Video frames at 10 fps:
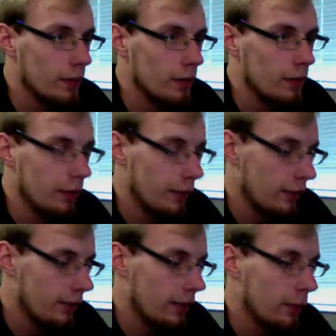I've done this
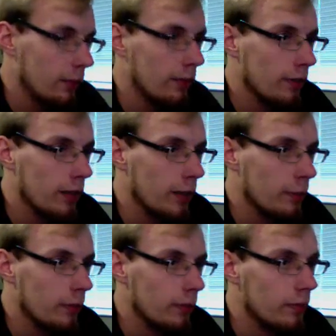countless
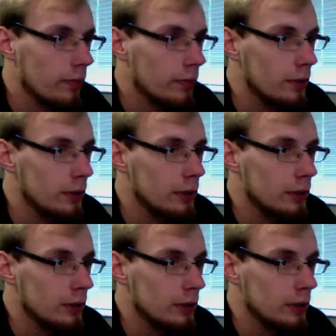times.
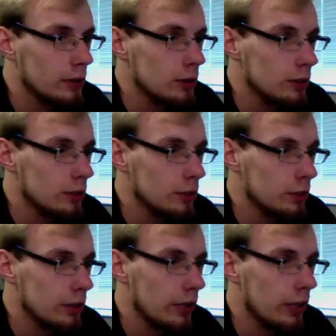Extrude
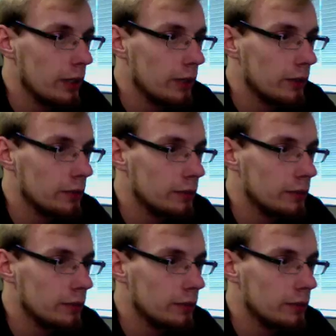again,